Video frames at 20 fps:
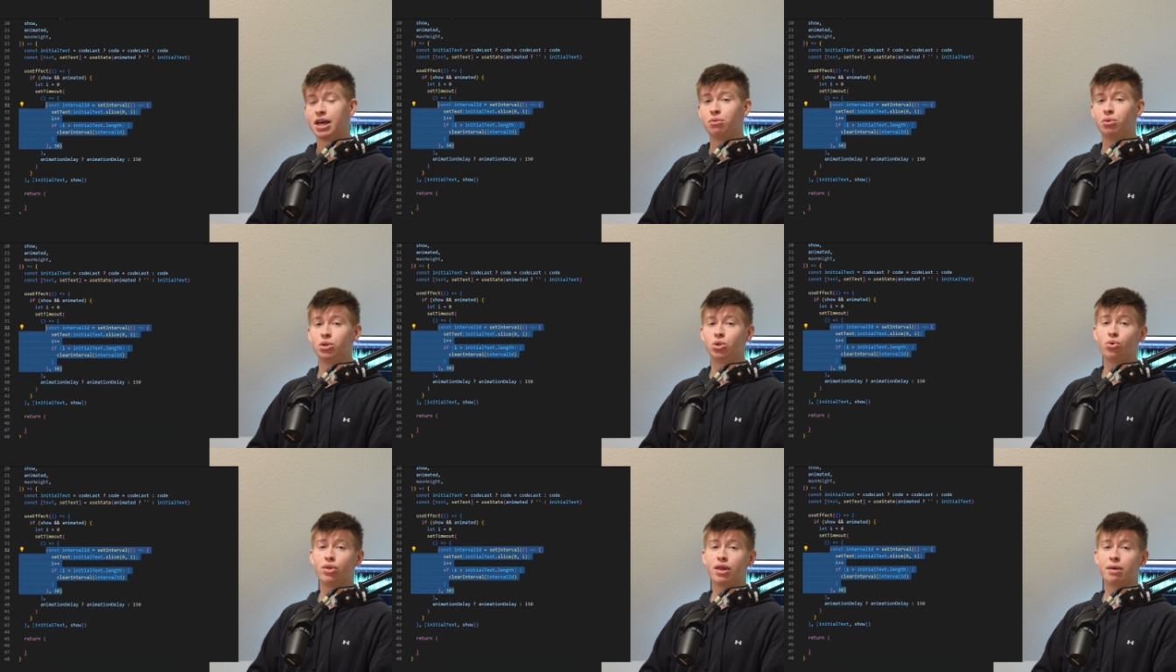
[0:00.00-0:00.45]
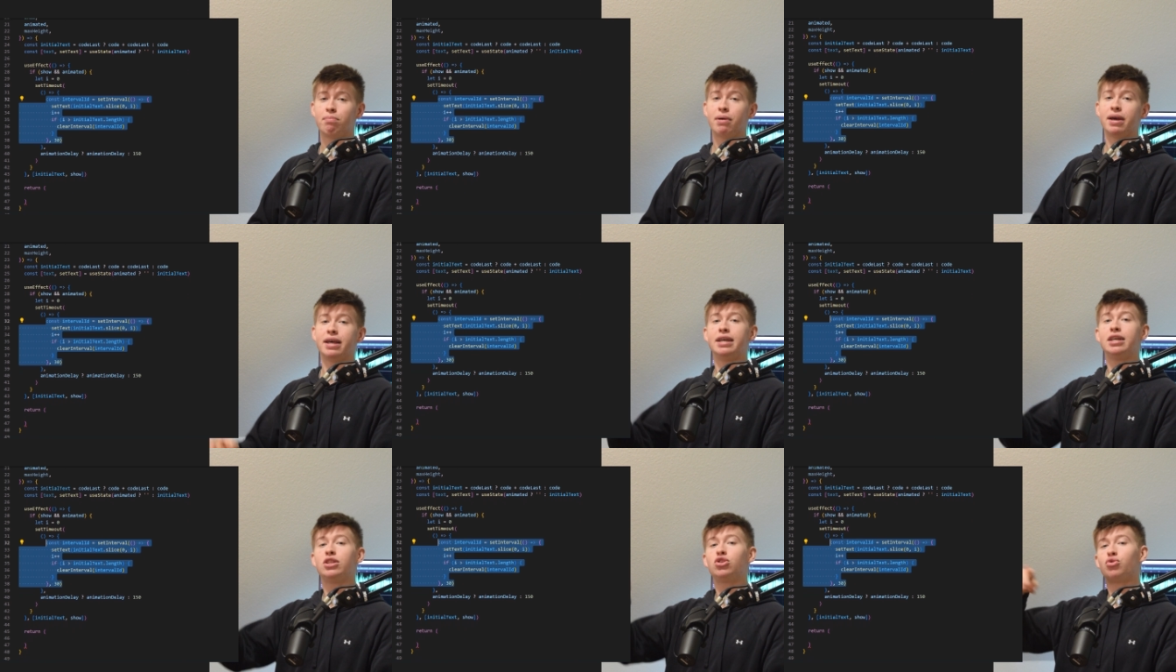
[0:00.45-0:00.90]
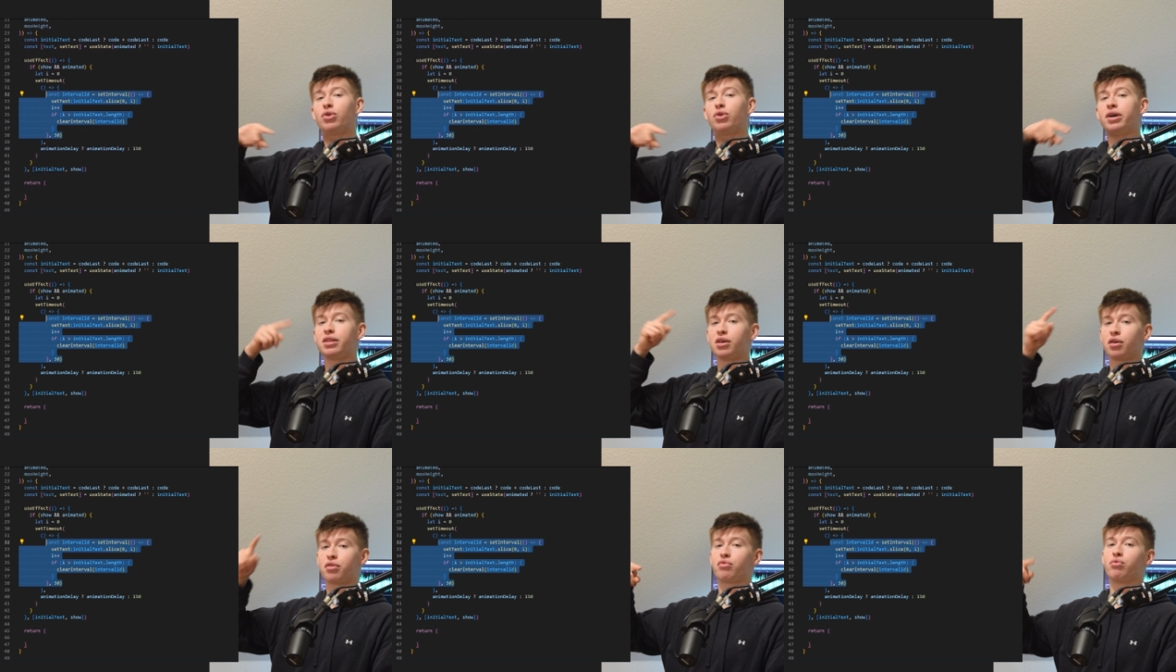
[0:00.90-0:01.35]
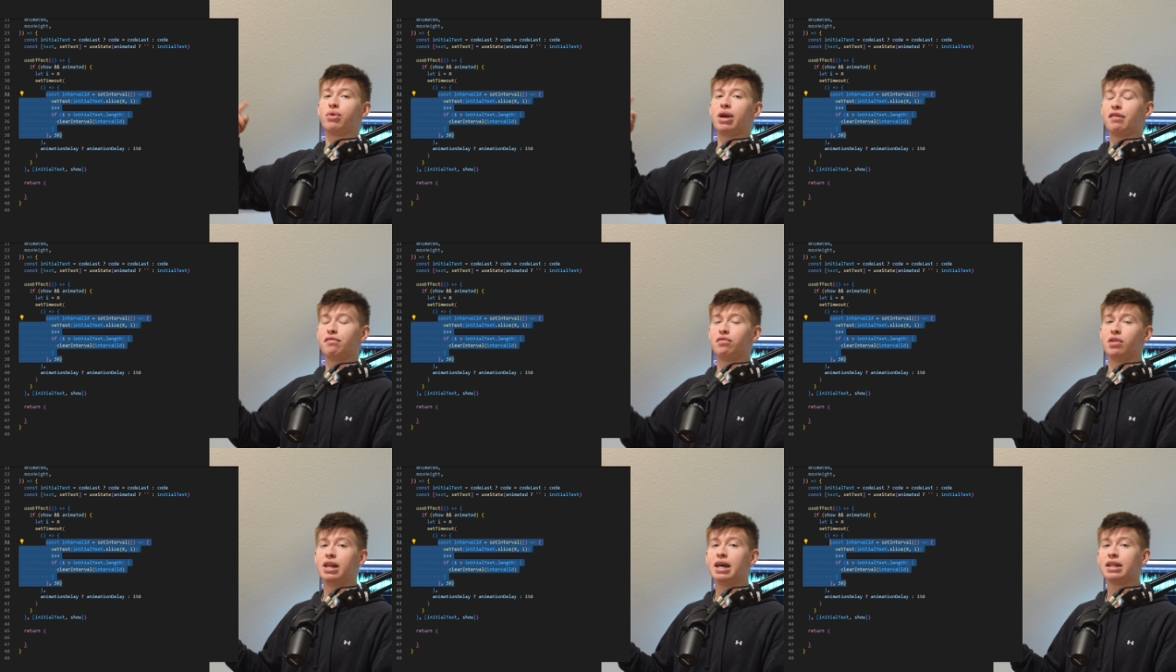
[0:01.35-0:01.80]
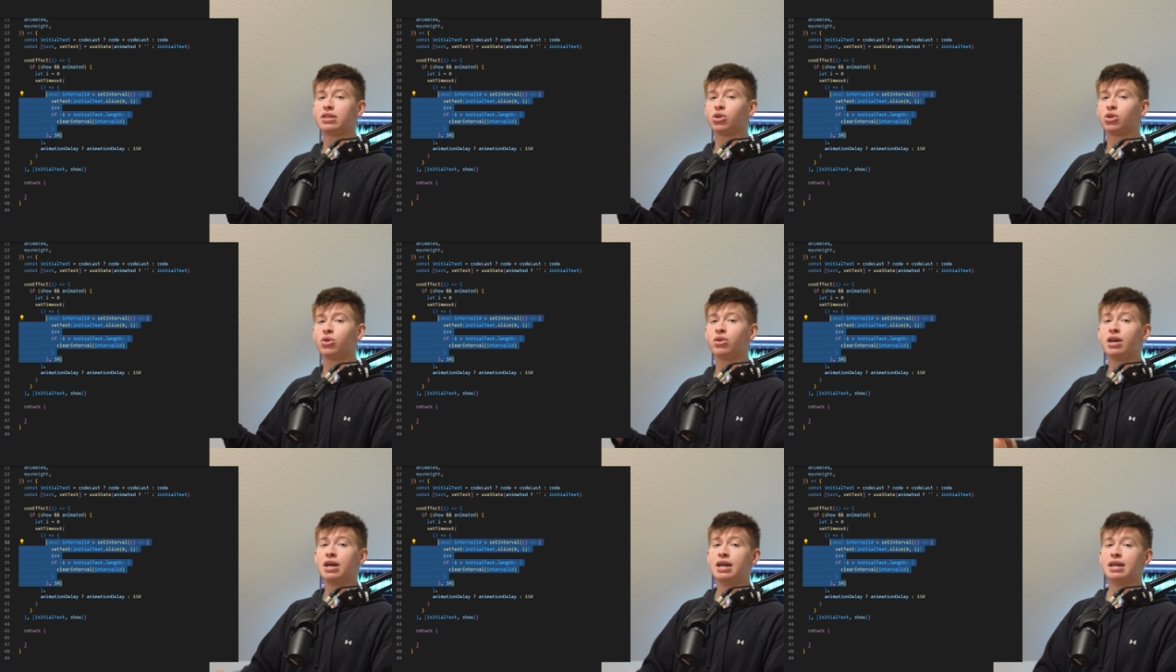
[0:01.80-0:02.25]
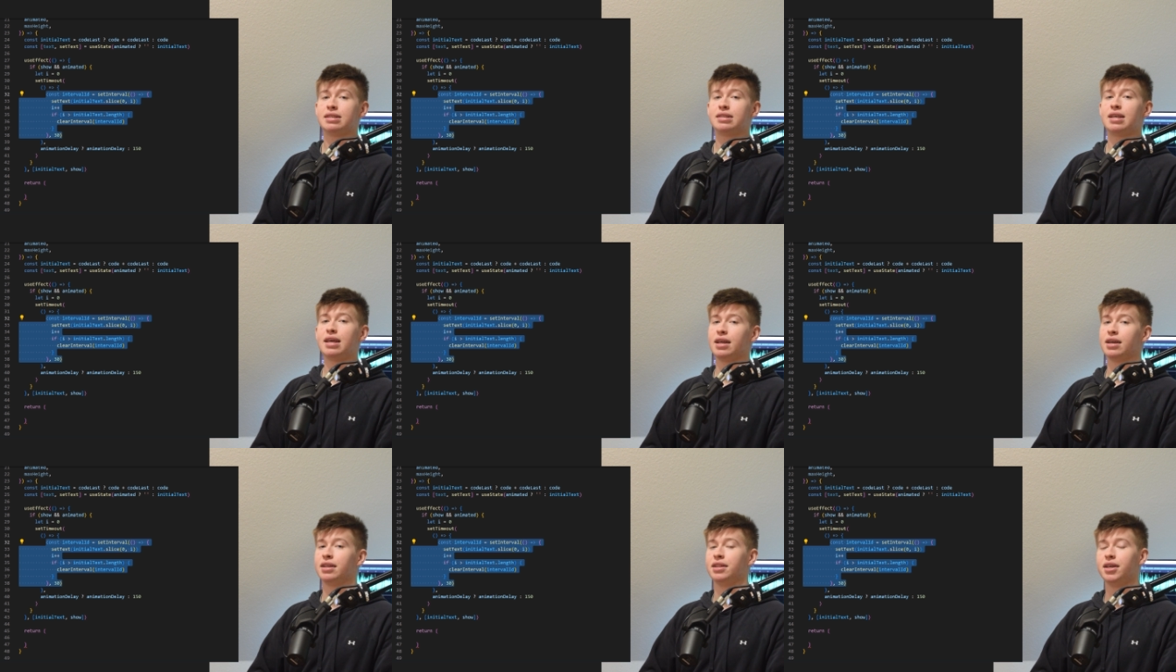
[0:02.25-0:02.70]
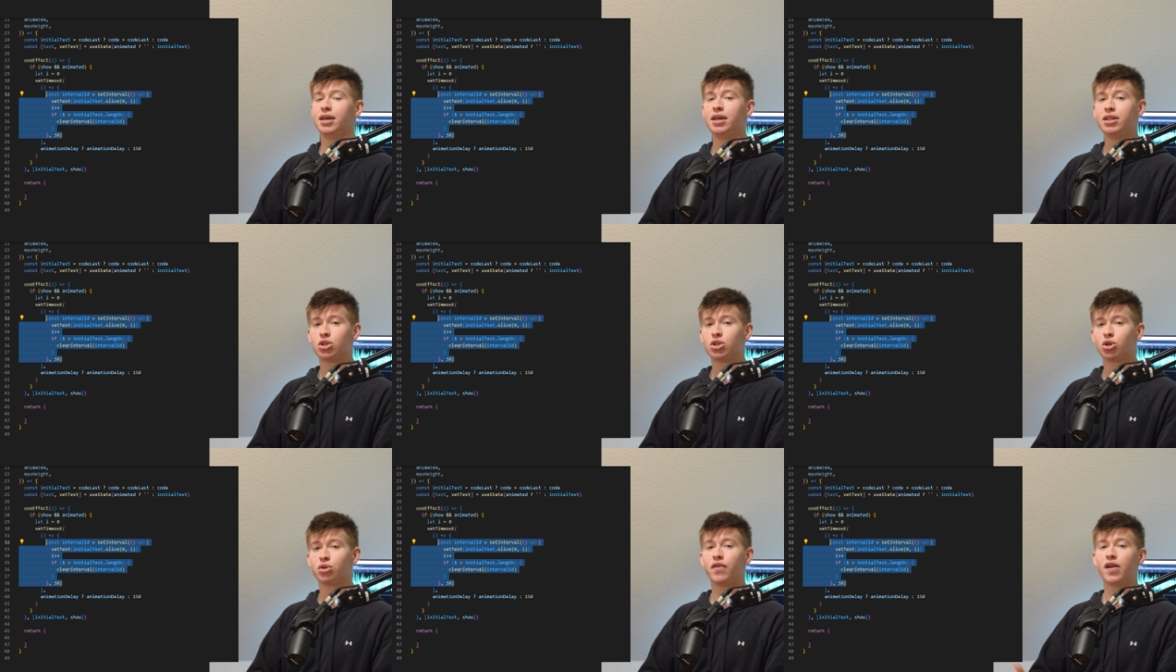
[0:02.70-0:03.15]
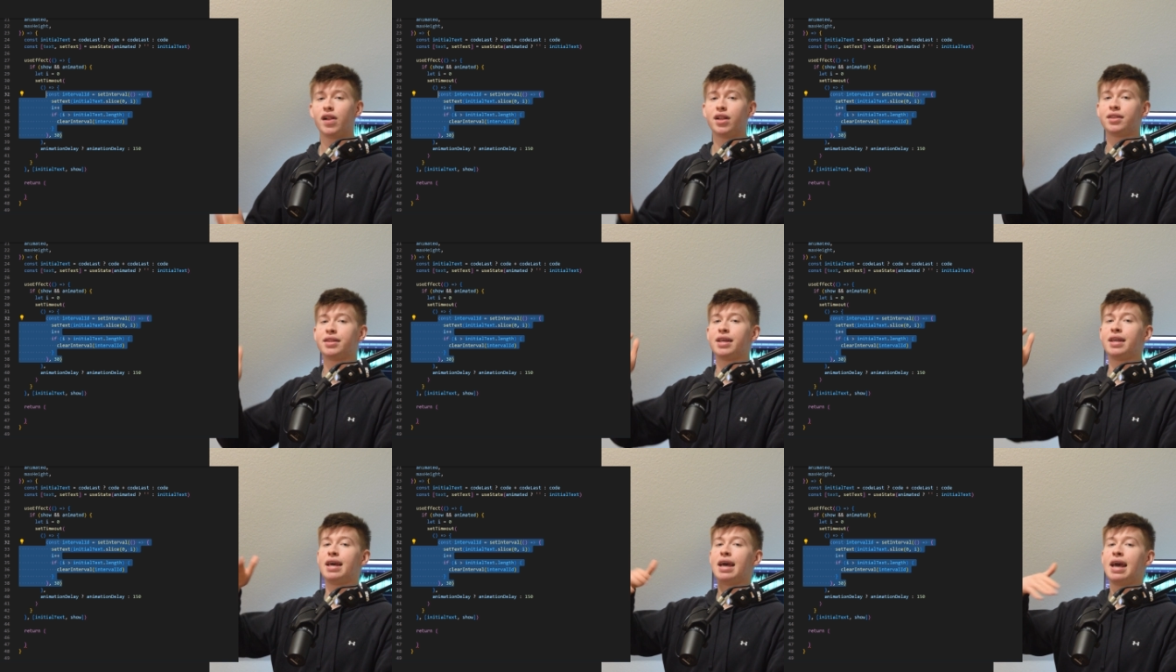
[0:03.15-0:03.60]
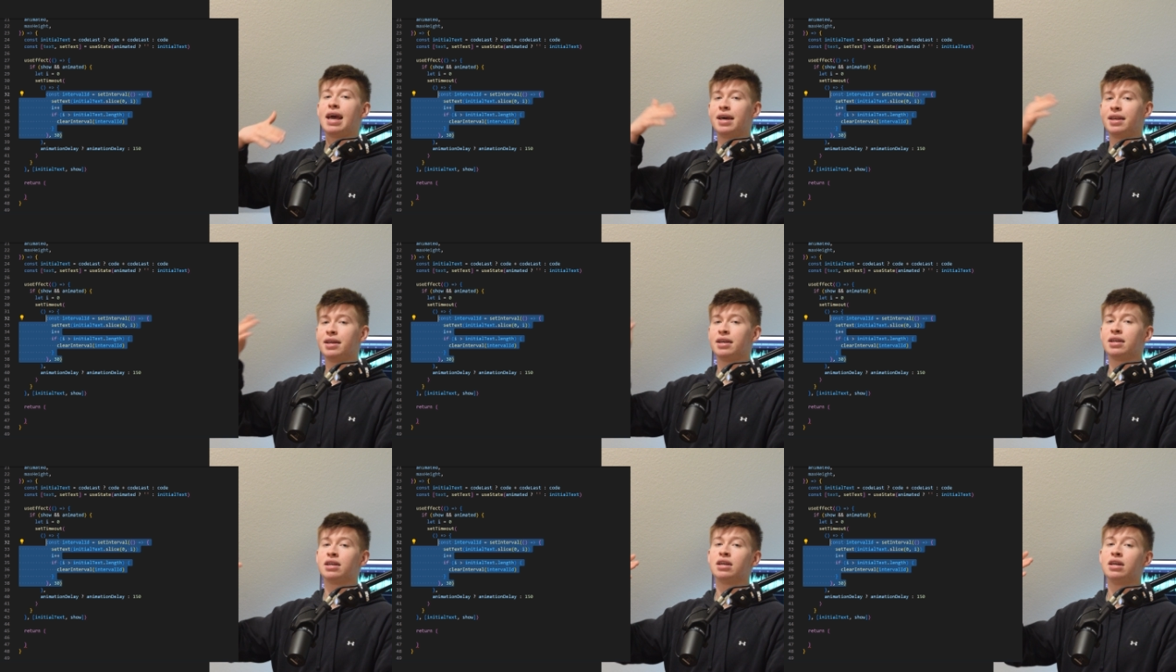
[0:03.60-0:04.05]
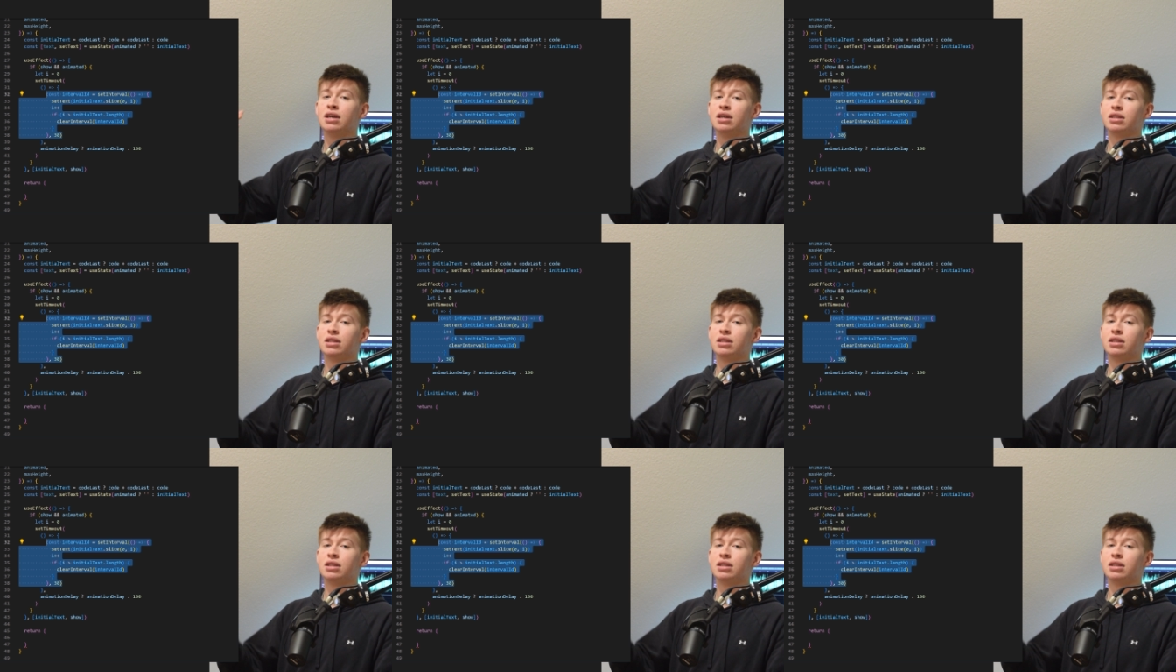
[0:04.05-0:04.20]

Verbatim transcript: And we do that by iterating through every letter, setting an interval and then adding